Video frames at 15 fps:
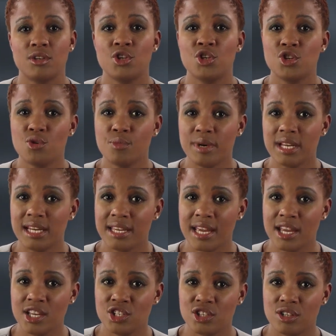
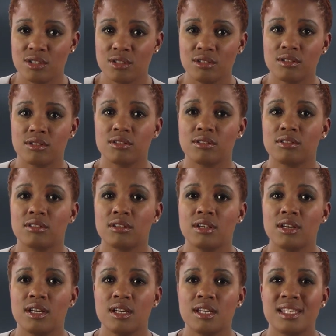Humiliation,
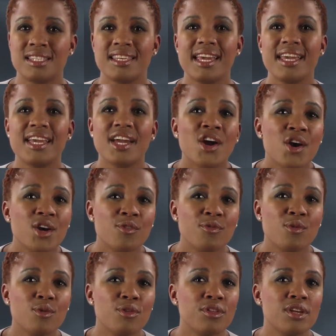saying
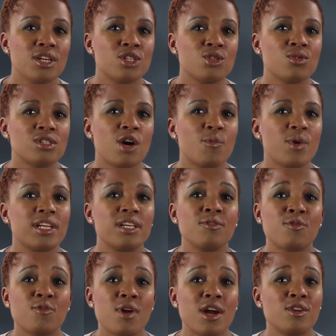hurtful things to someone in
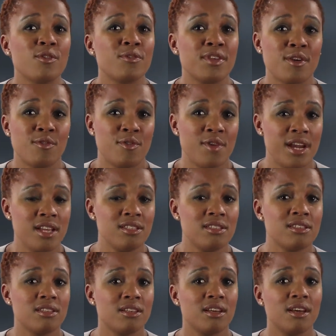front of their friends,
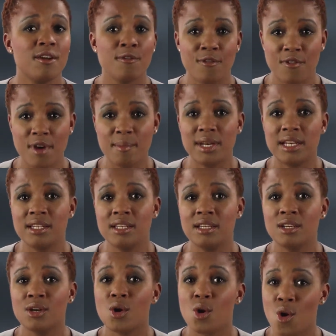family,
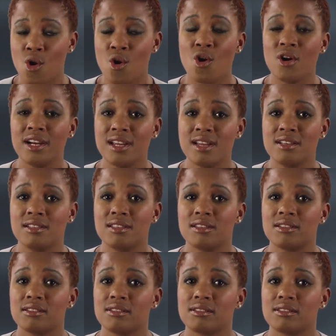or colleagues.